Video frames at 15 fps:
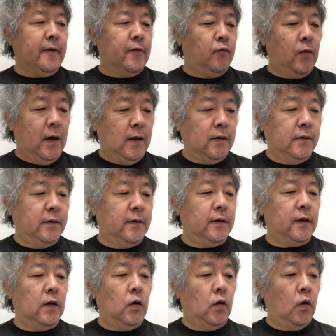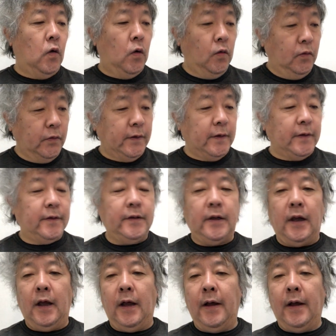the world's oldest